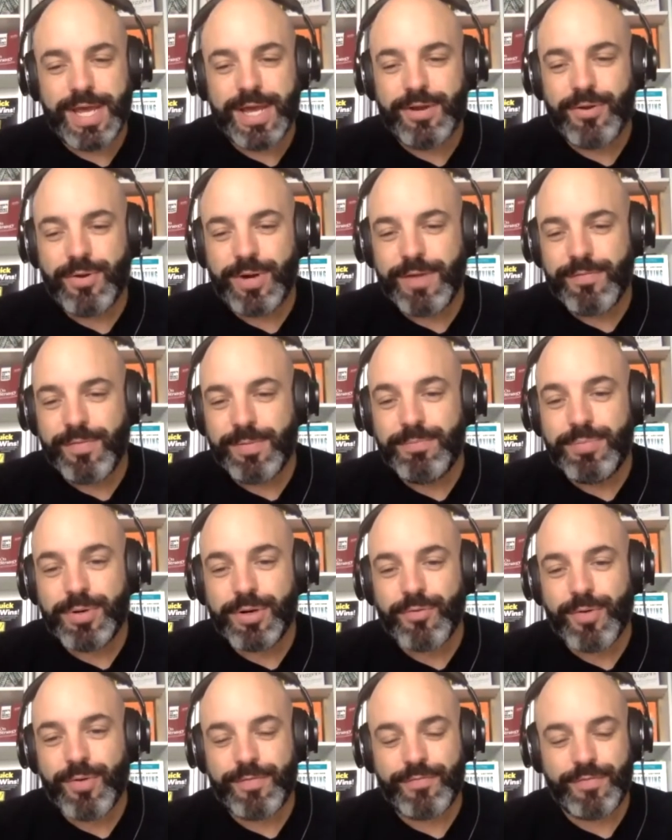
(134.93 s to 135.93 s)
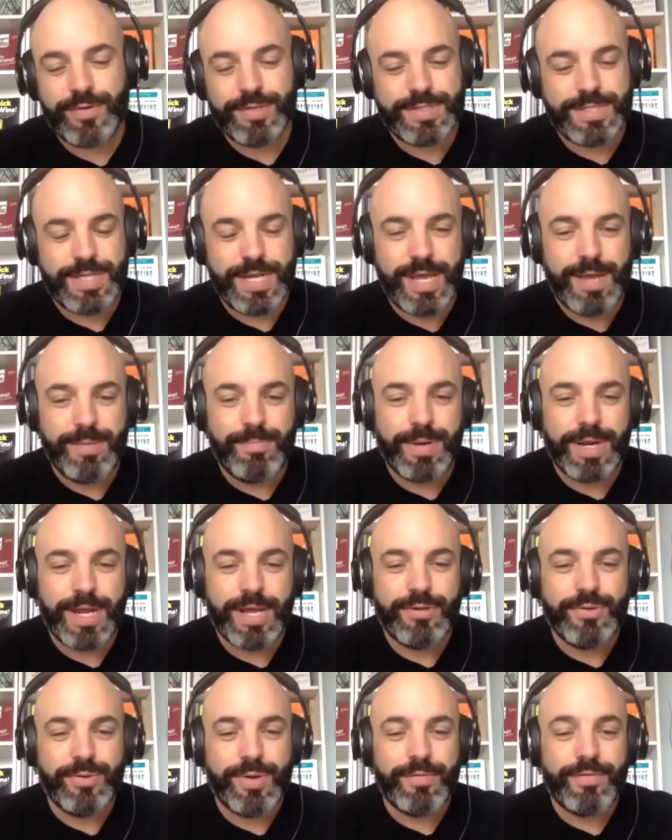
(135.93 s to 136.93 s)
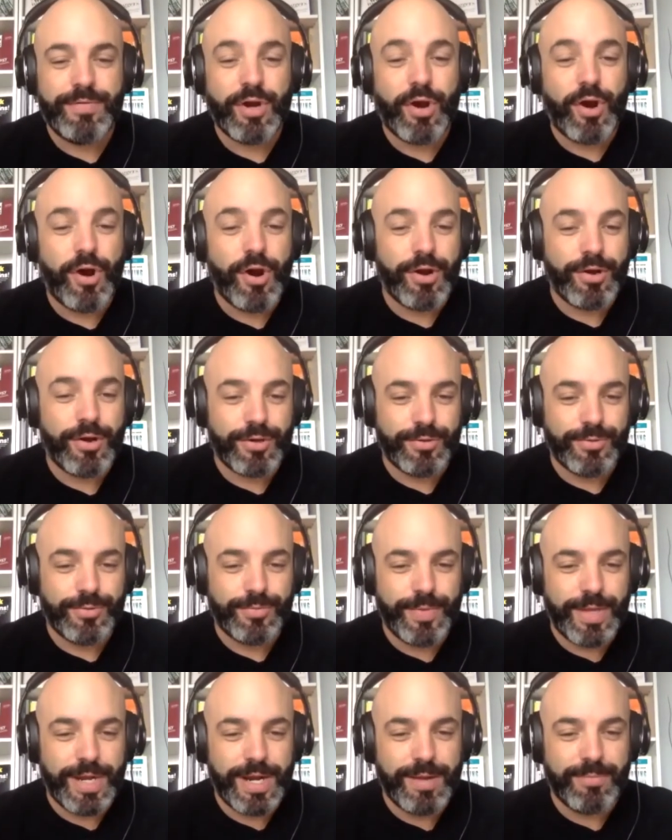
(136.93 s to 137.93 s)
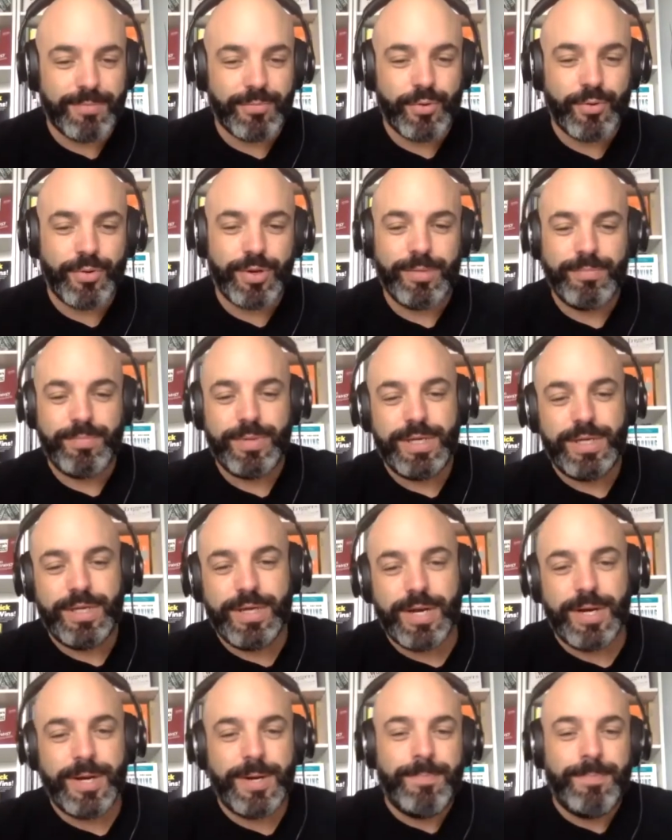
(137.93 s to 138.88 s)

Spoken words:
I don't have a book reference today, but I do have an article that I'm going to be